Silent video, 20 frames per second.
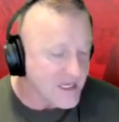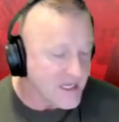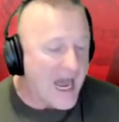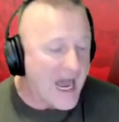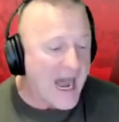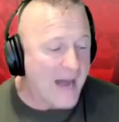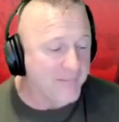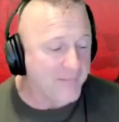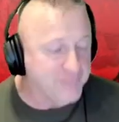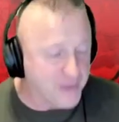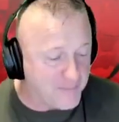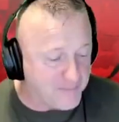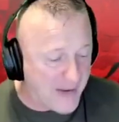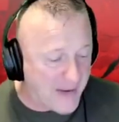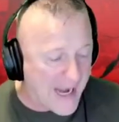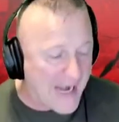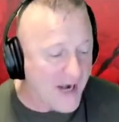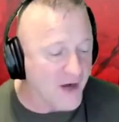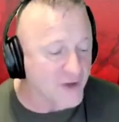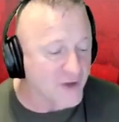I'm
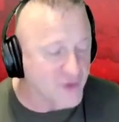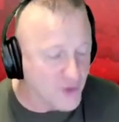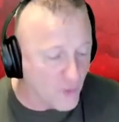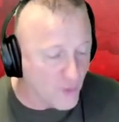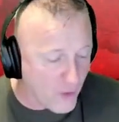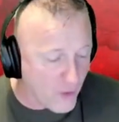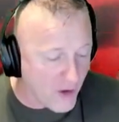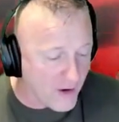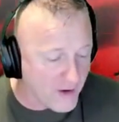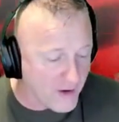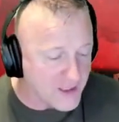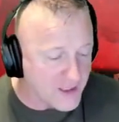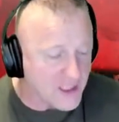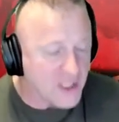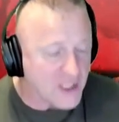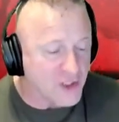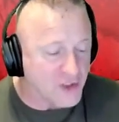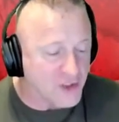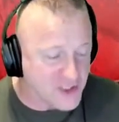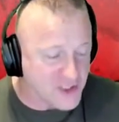prepared to work
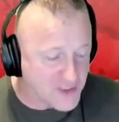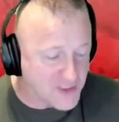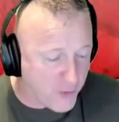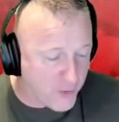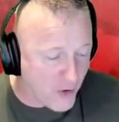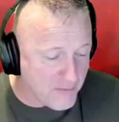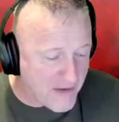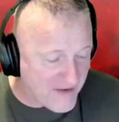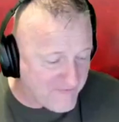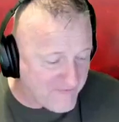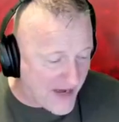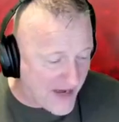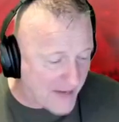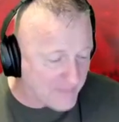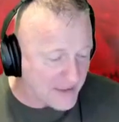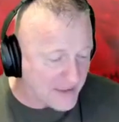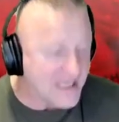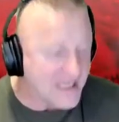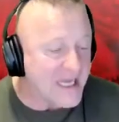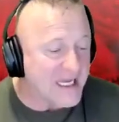to support my
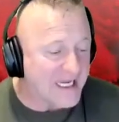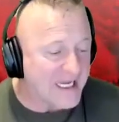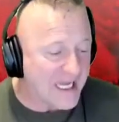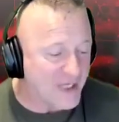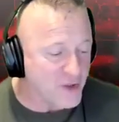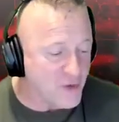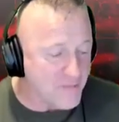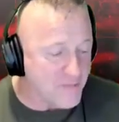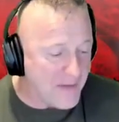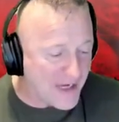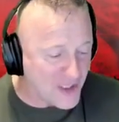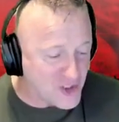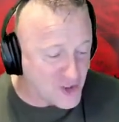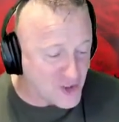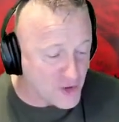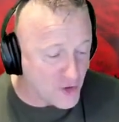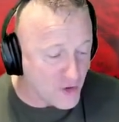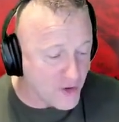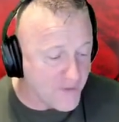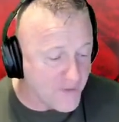family. Can you make
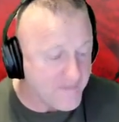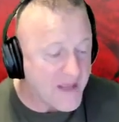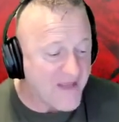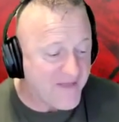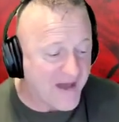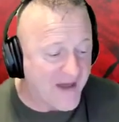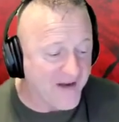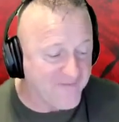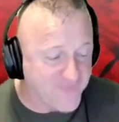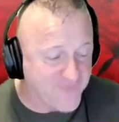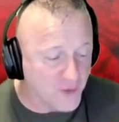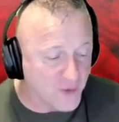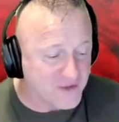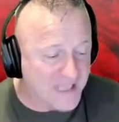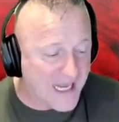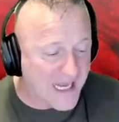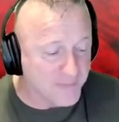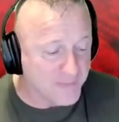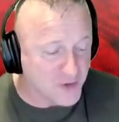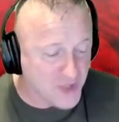sure that a
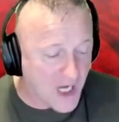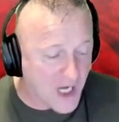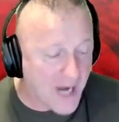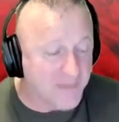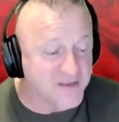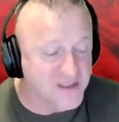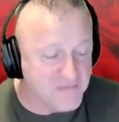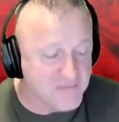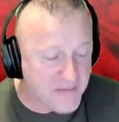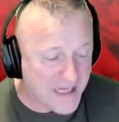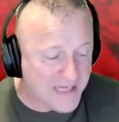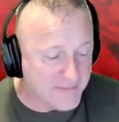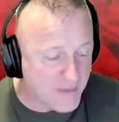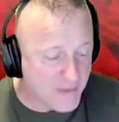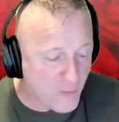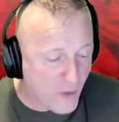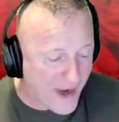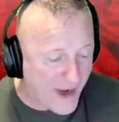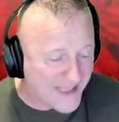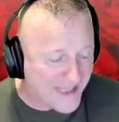full-time job's
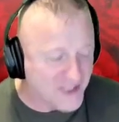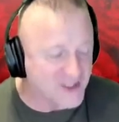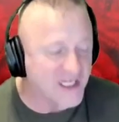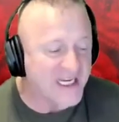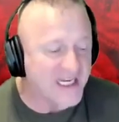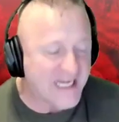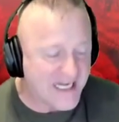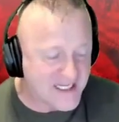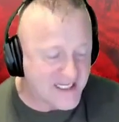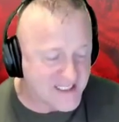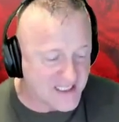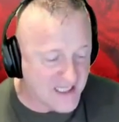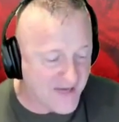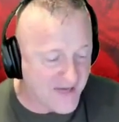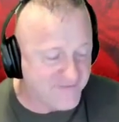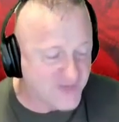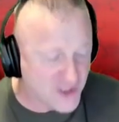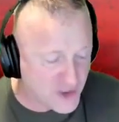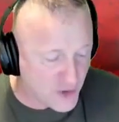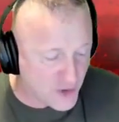minimum wage is
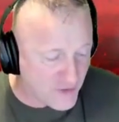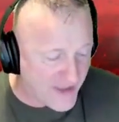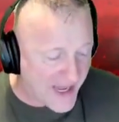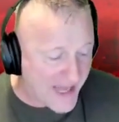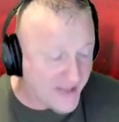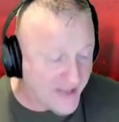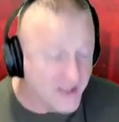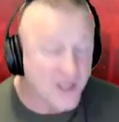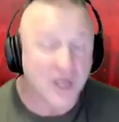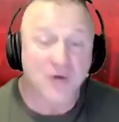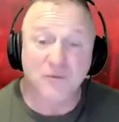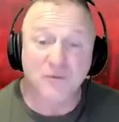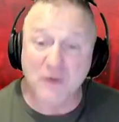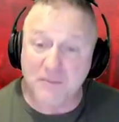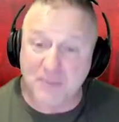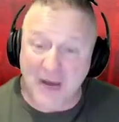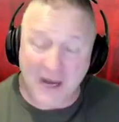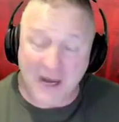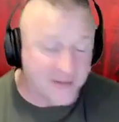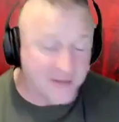enough to do that?
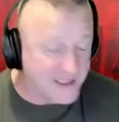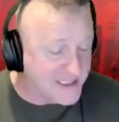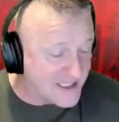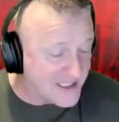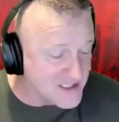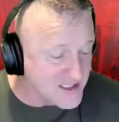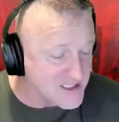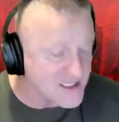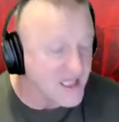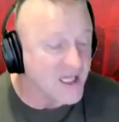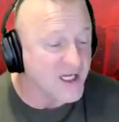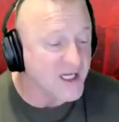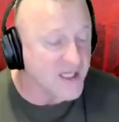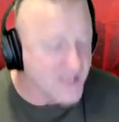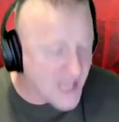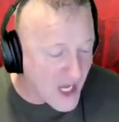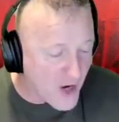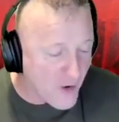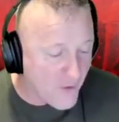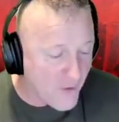Republicans,
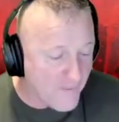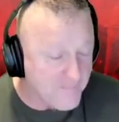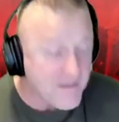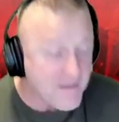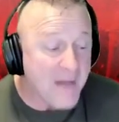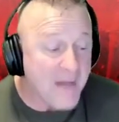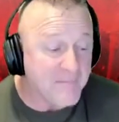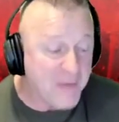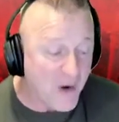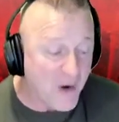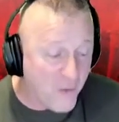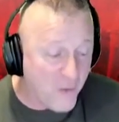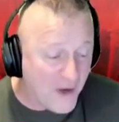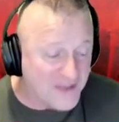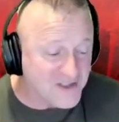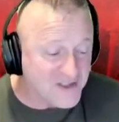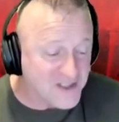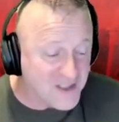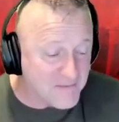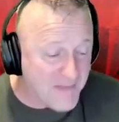no. But
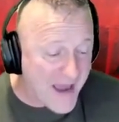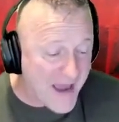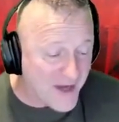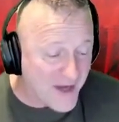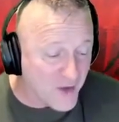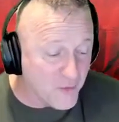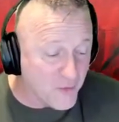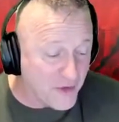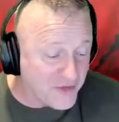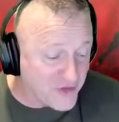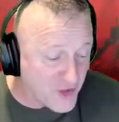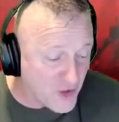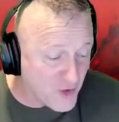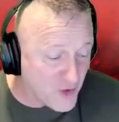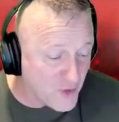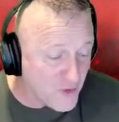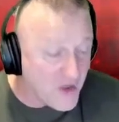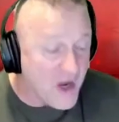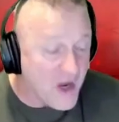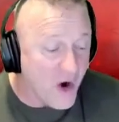what's the matter with
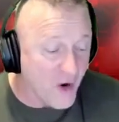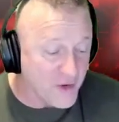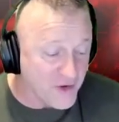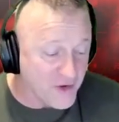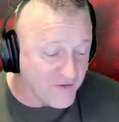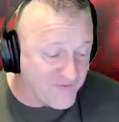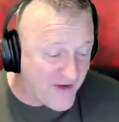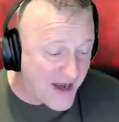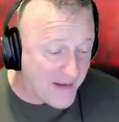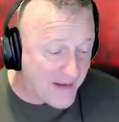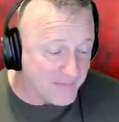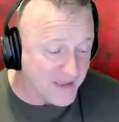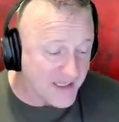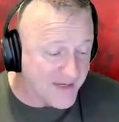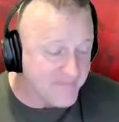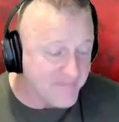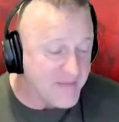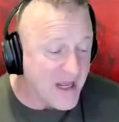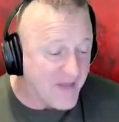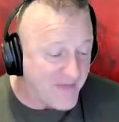you or your
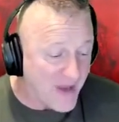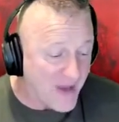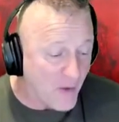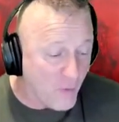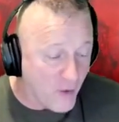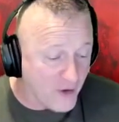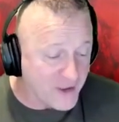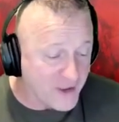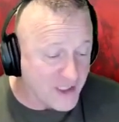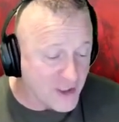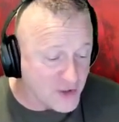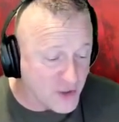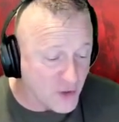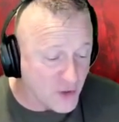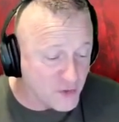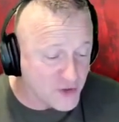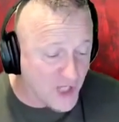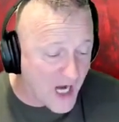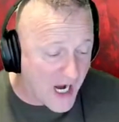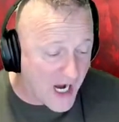family that working
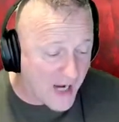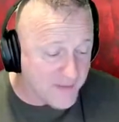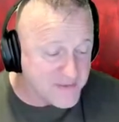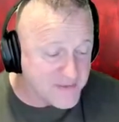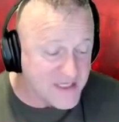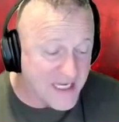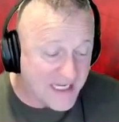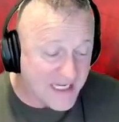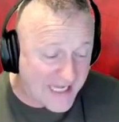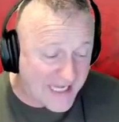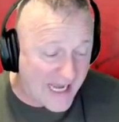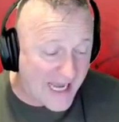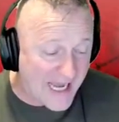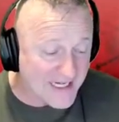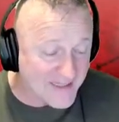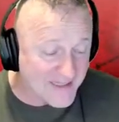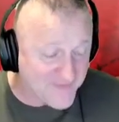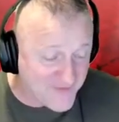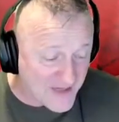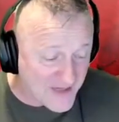two jobs
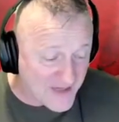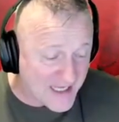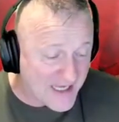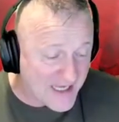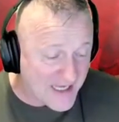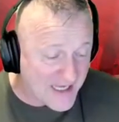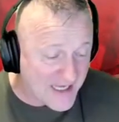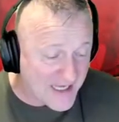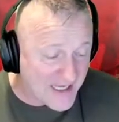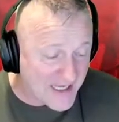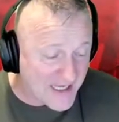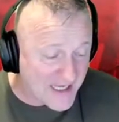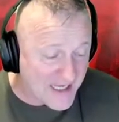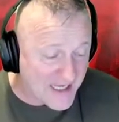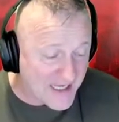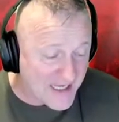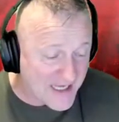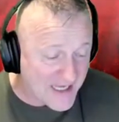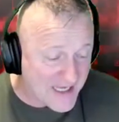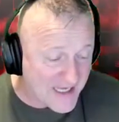can't lift
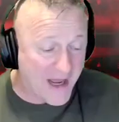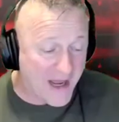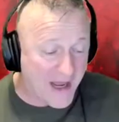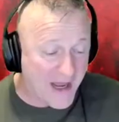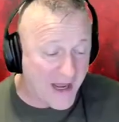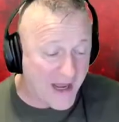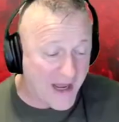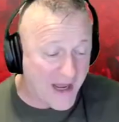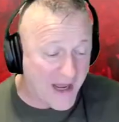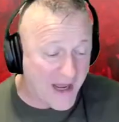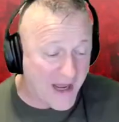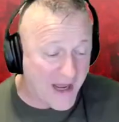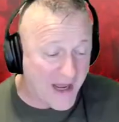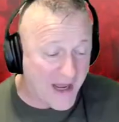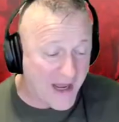you out of poverty?